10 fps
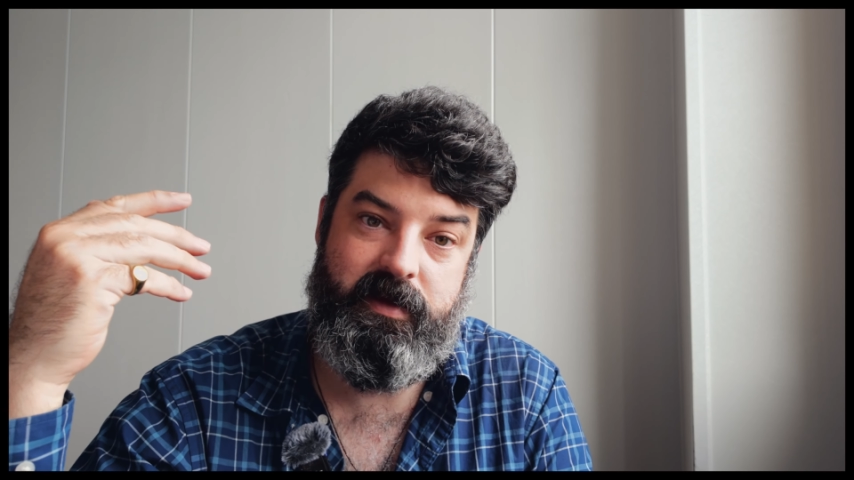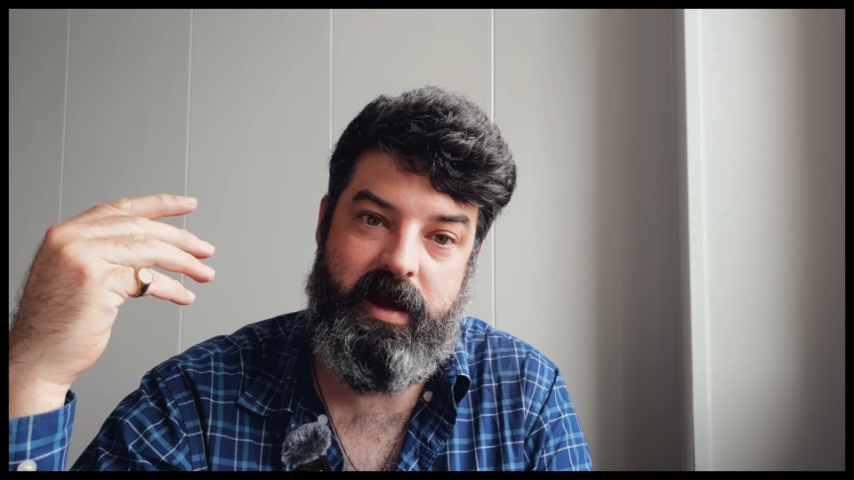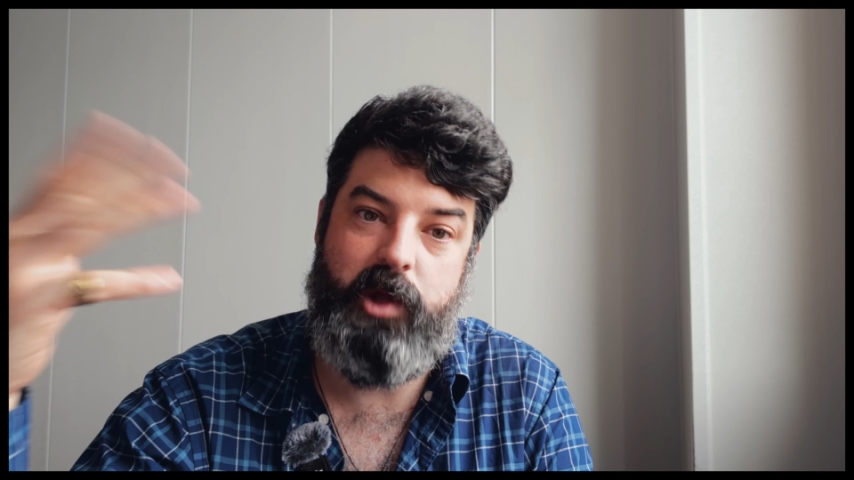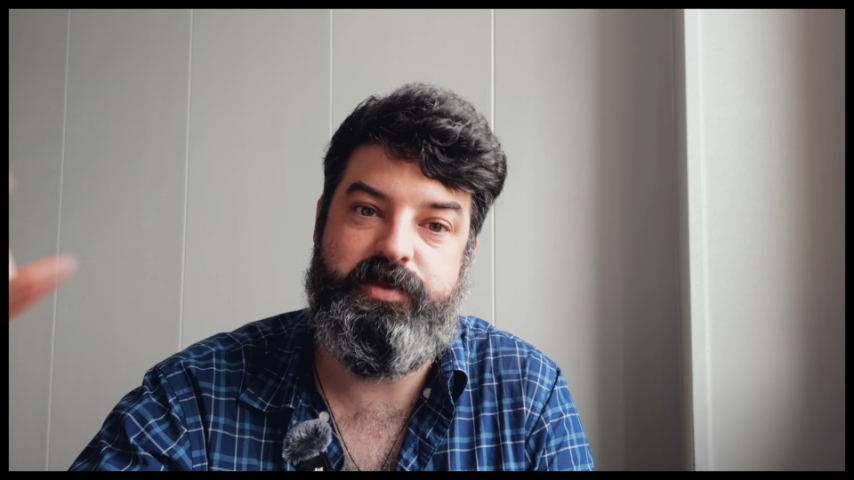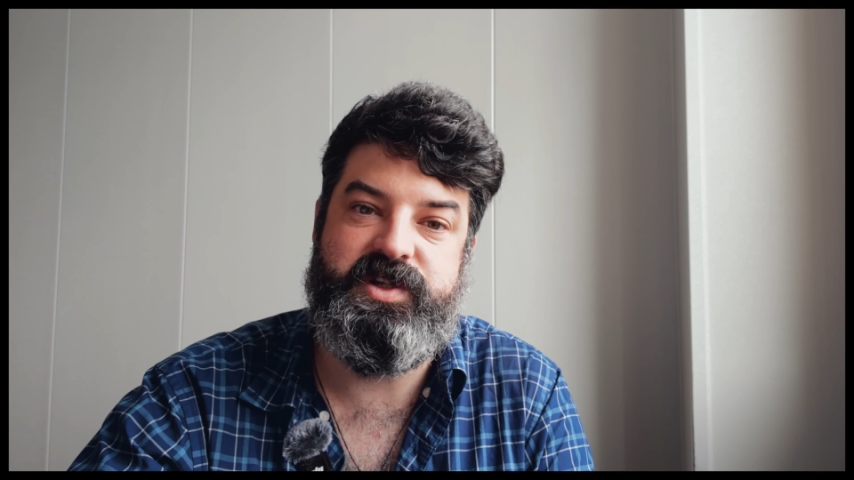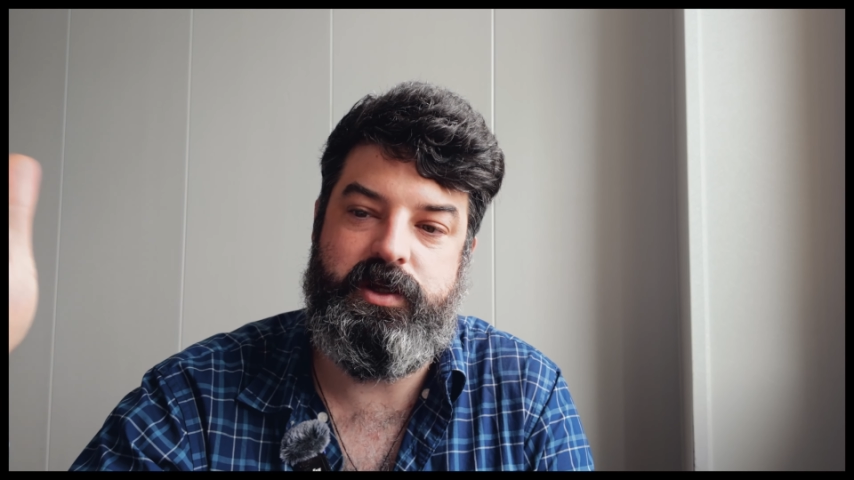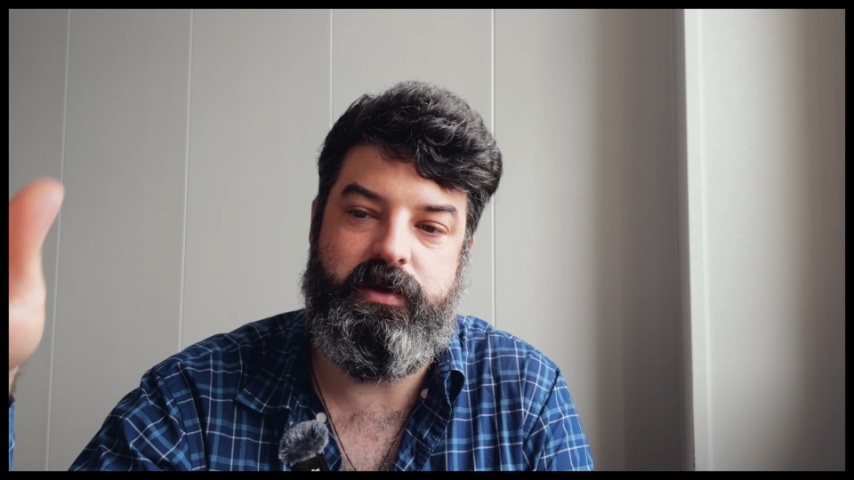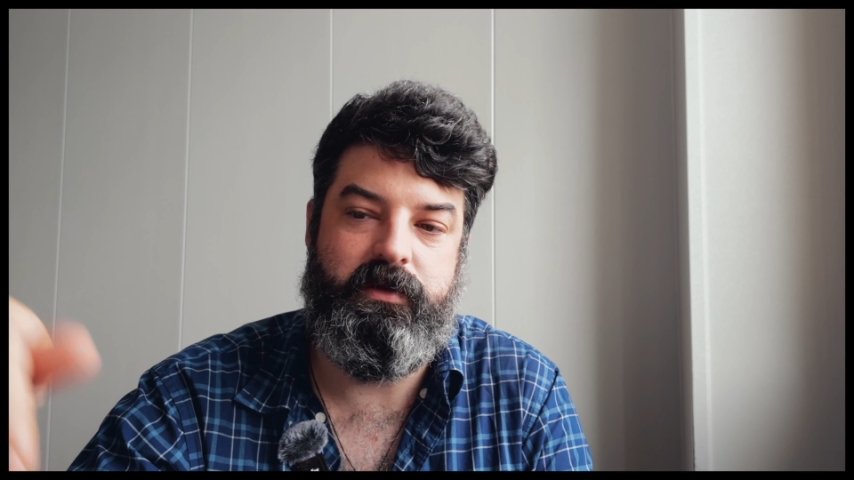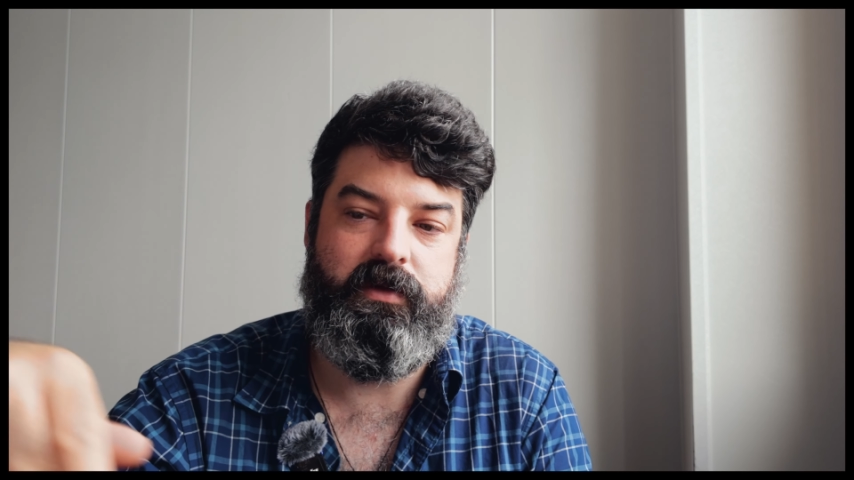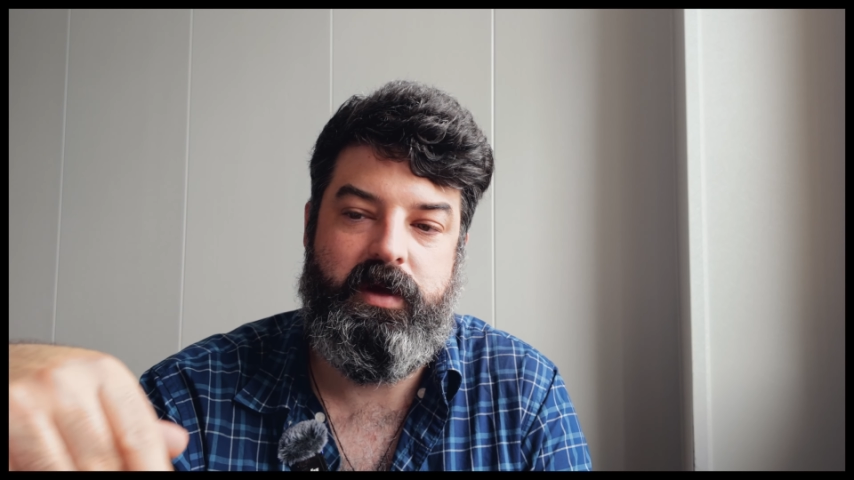helps
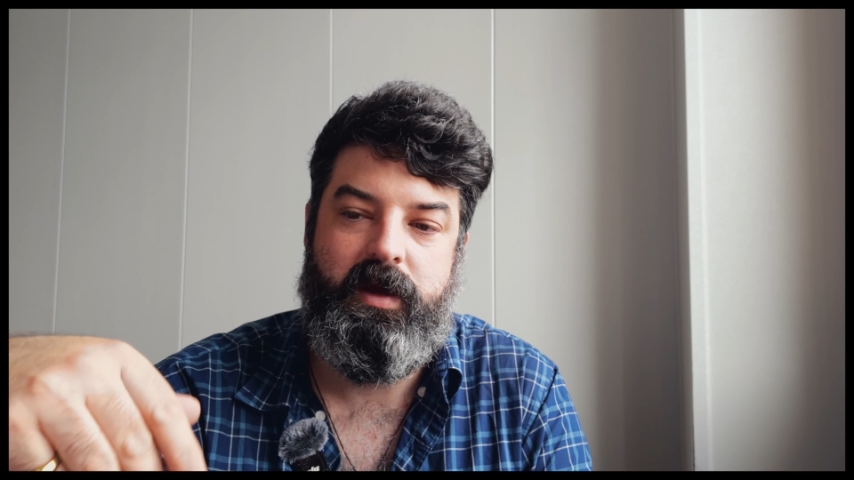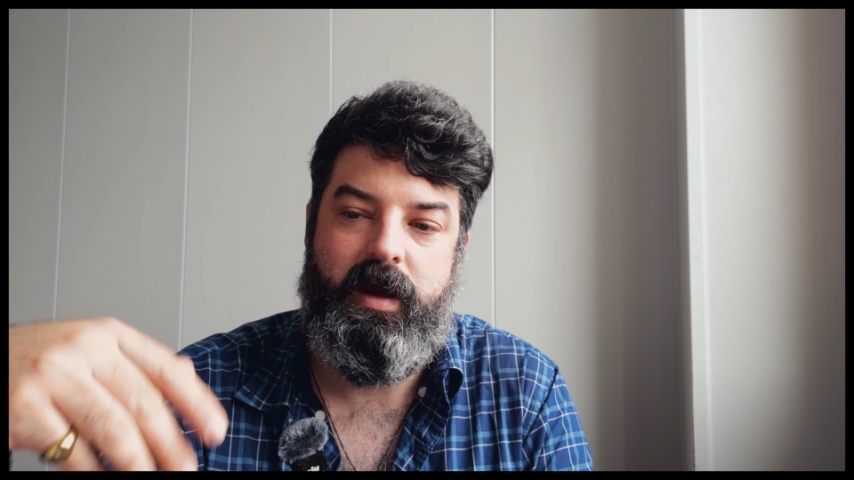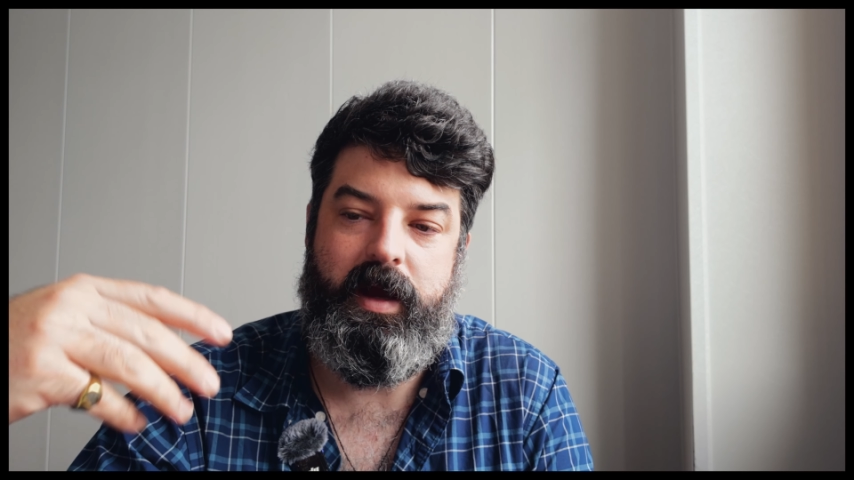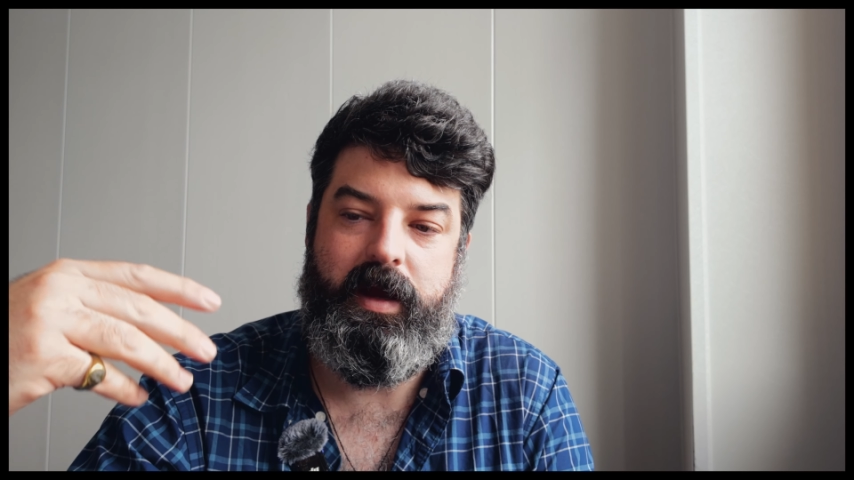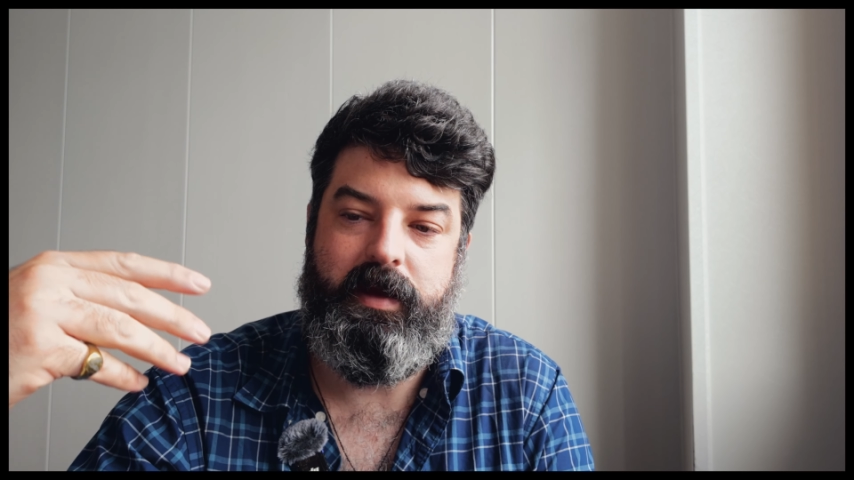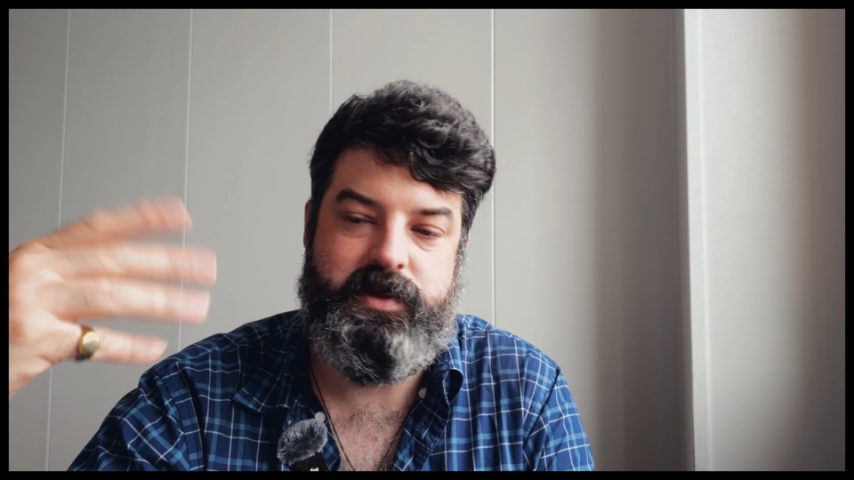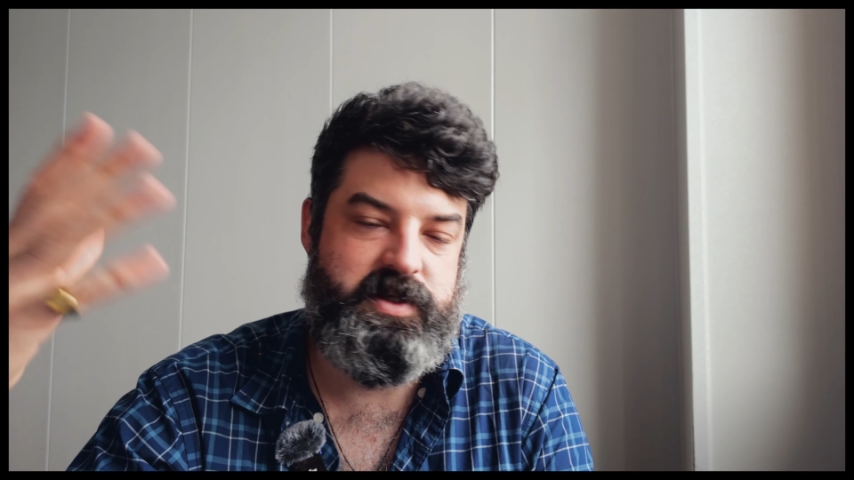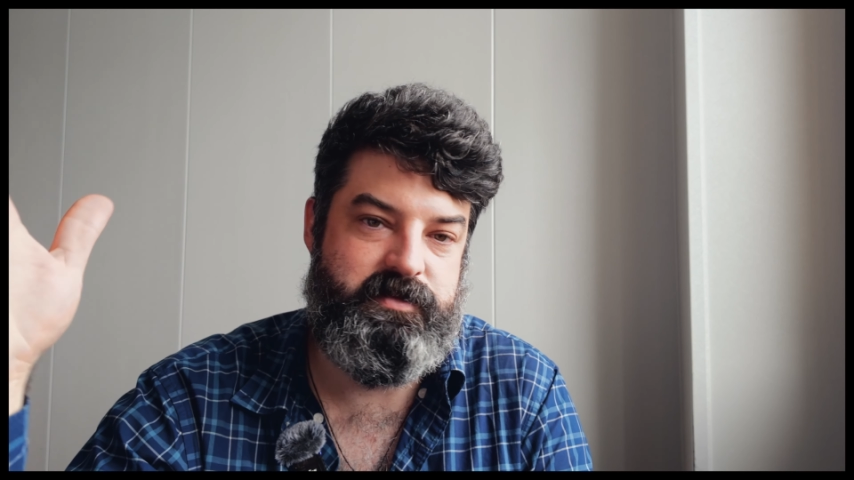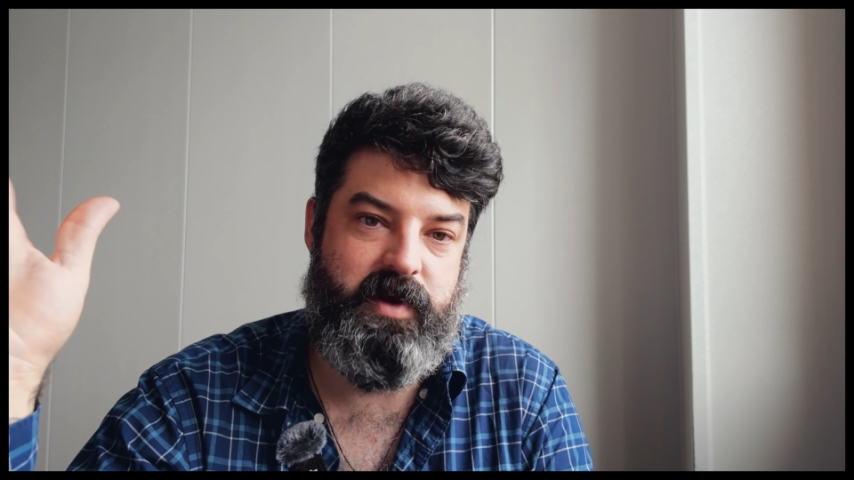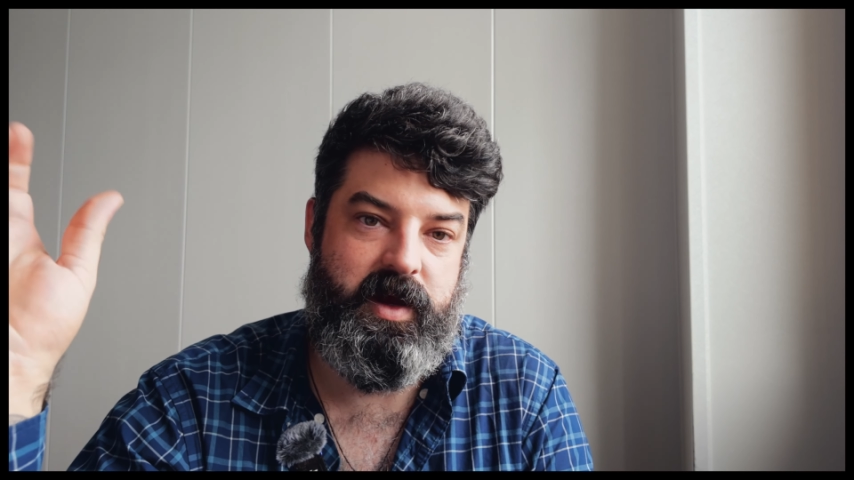you. It's
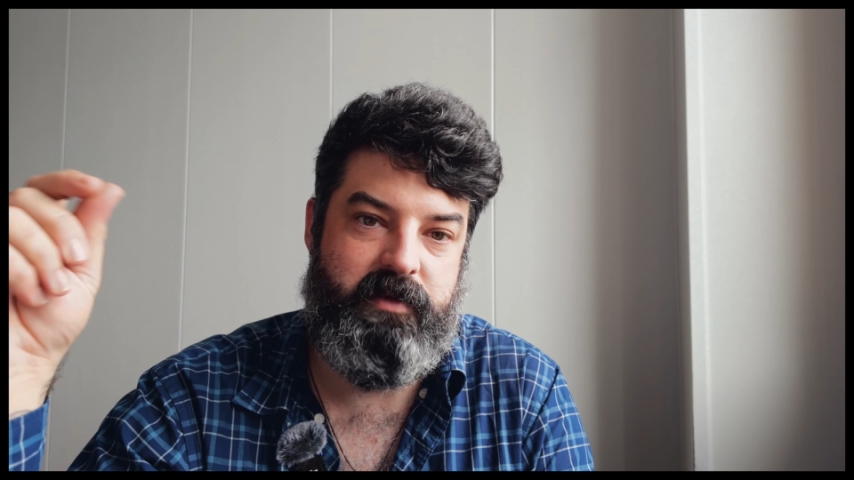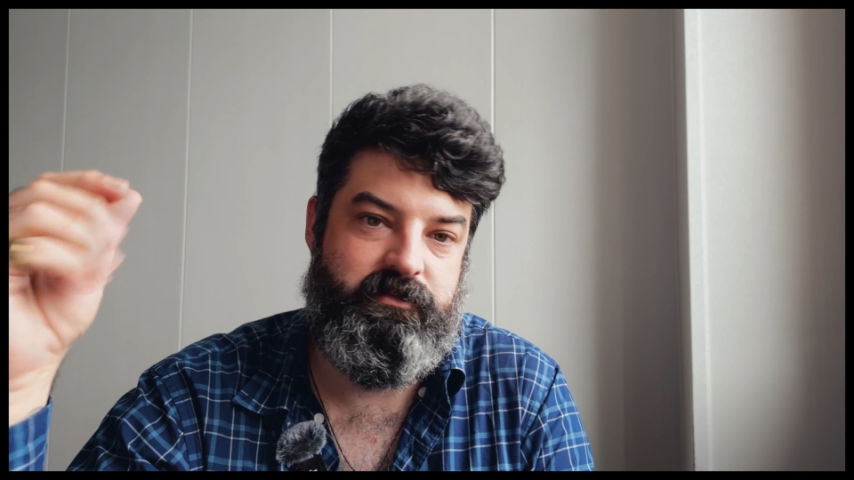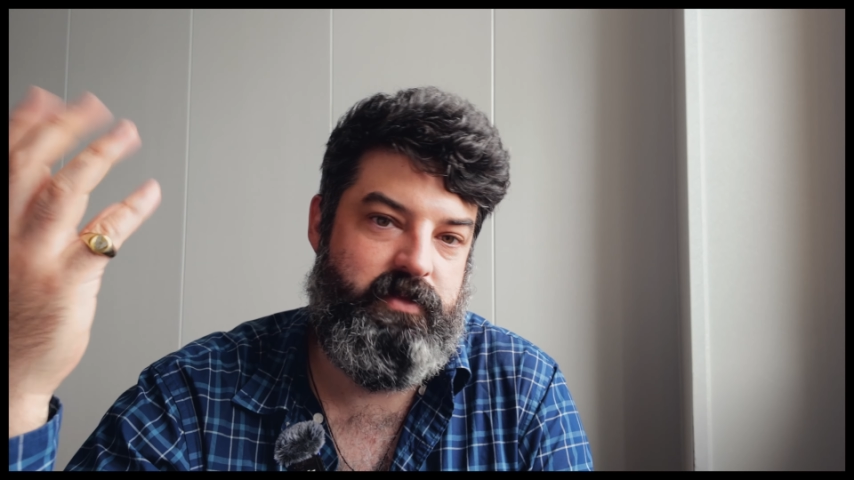just my